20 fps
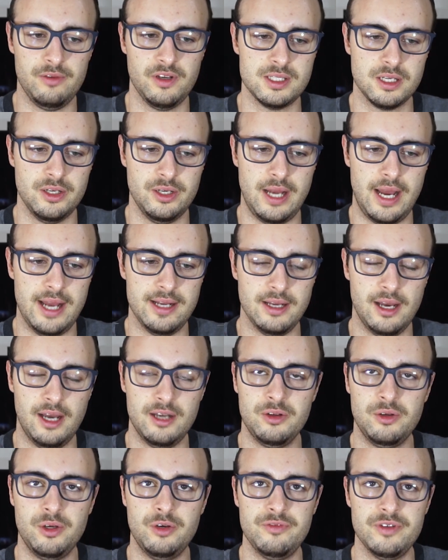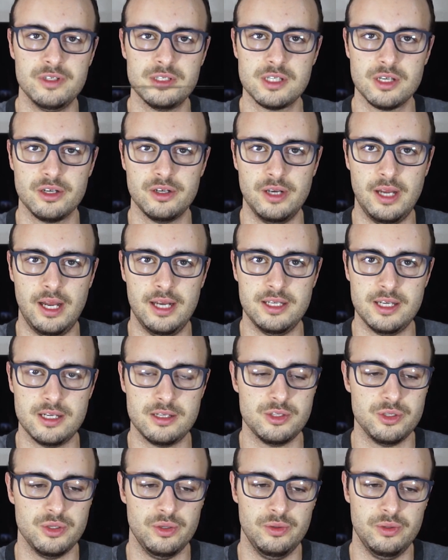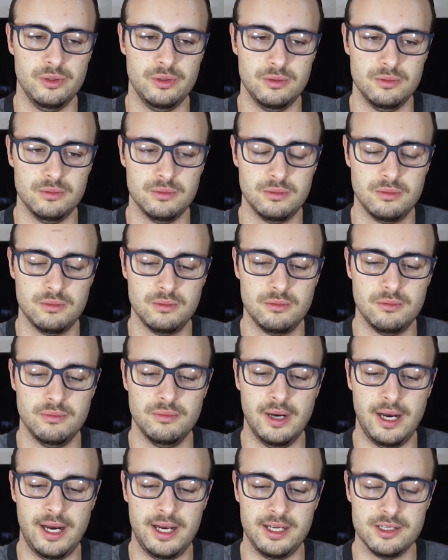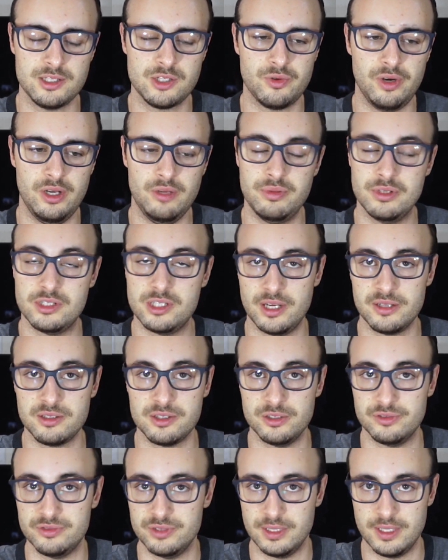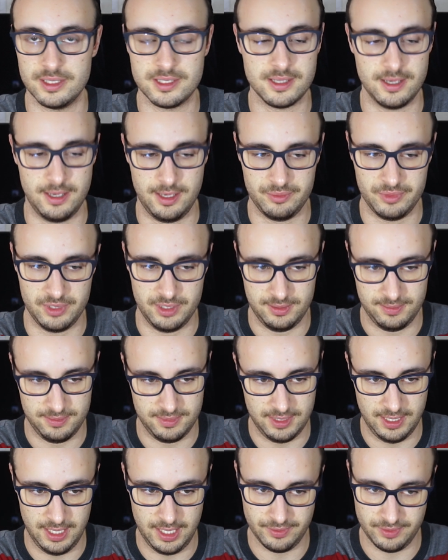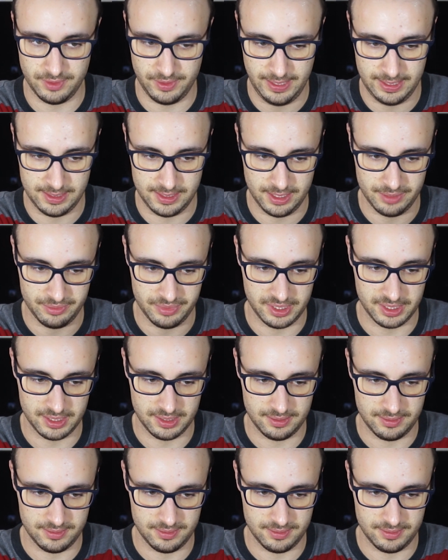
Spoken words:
I don't know if it's a good idea to buy a screen protector for this camera. I have no idea, but